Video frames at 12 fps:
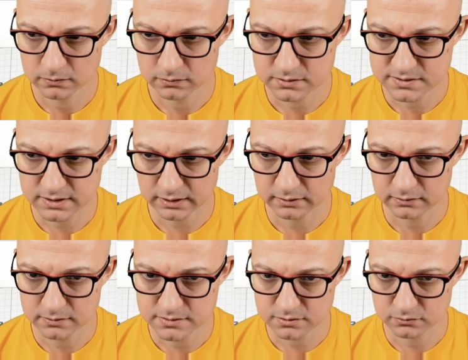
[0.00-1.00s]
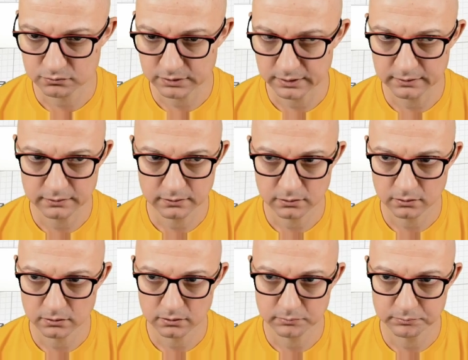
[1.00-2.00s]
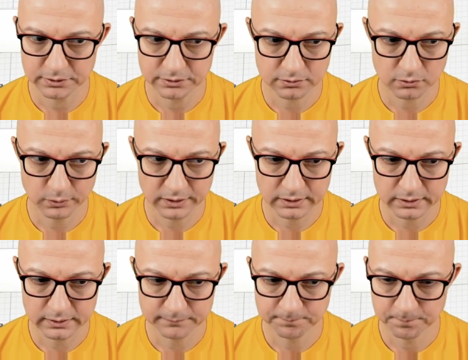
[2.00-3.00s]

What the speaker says: the second is already a bit quicker,